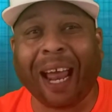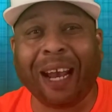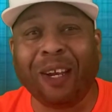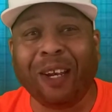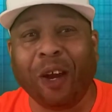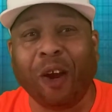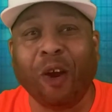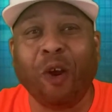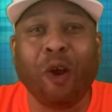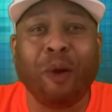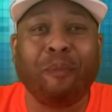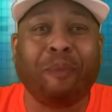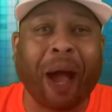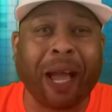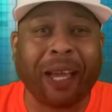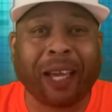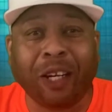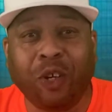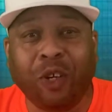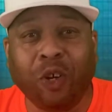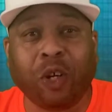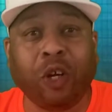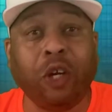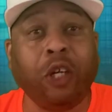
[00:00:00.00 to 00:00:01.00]
everybody
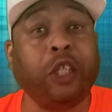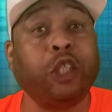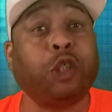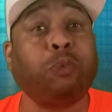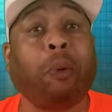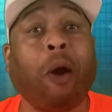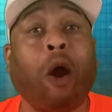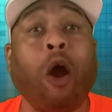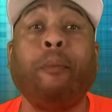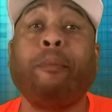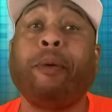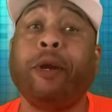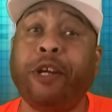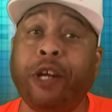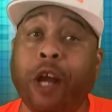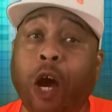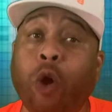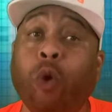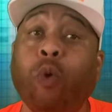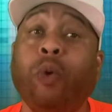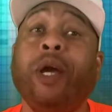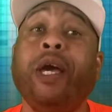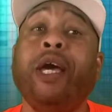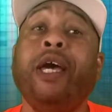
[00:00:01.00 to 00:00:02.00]
can look good at sparring, but
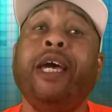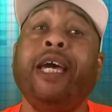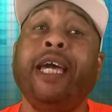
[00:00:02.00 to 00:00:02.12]
no,